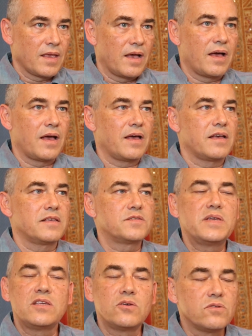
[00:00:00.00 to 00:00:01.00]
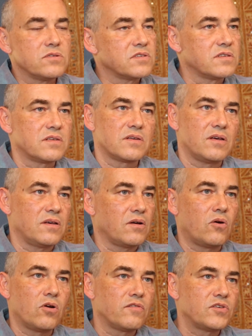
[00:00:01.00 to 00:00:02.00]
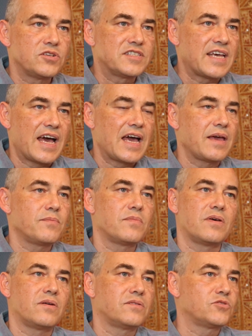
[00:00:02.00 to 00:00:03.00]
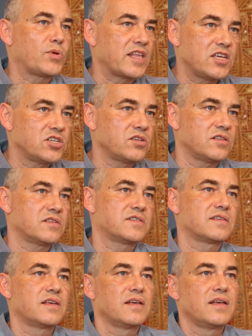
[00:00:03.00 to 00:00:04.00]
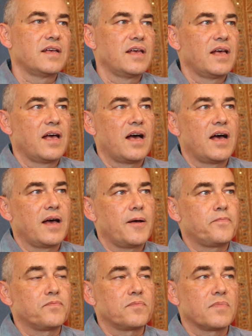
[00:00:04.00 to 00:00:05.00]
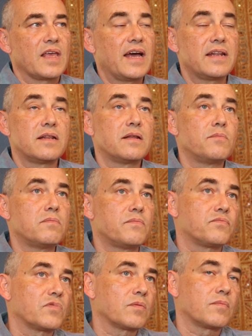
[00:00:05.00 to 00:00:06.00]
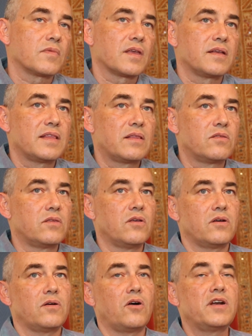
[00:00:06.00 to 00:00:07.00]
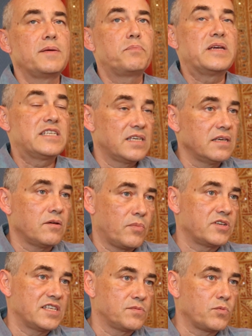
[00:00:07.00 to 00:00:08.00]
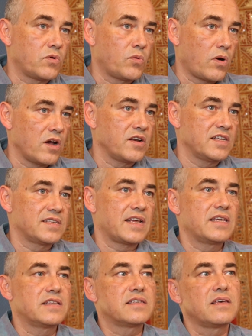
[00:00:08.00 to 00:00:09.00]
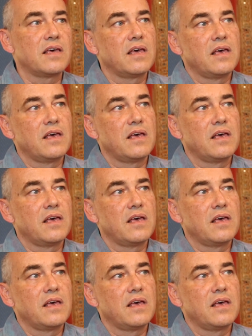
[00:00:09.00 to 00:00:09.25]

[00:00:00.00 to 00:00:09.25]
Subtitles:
It's been used all over the time, traditions, and the only pity about this word is that it's